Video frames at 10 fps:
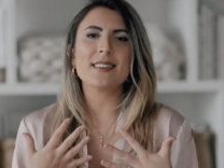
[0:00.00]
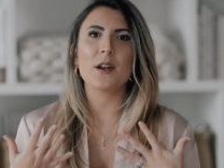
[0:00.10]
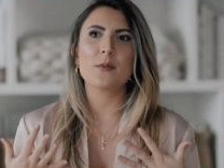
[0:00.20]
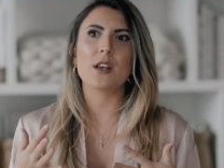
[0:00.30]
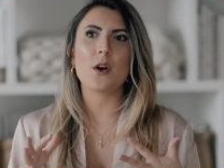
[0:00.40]
And
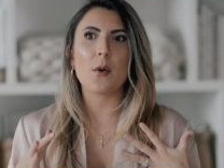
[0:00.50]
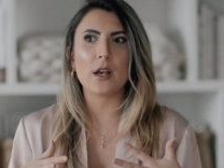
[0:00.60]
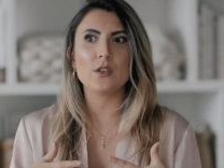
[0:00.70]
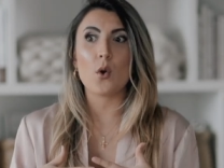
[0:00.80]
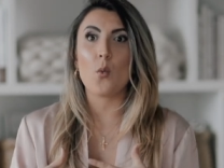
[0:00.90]
I was like,
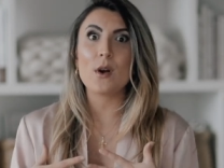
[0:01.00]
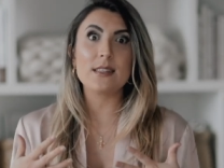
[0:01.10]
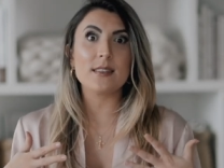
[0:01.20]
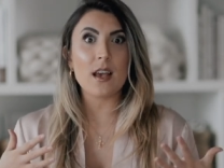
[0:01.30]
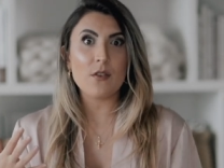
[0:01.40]
okay, so
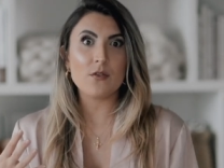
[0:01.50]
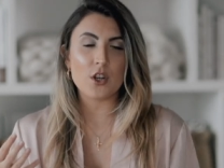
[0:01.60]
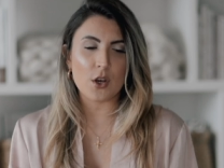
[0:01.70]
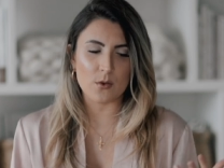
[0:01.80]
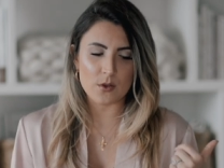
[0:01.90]
what's safe
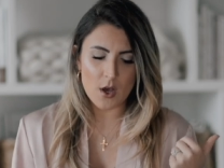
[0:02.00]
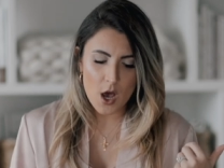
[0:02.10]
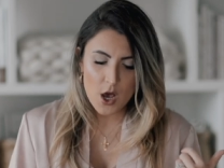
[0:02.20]
to use?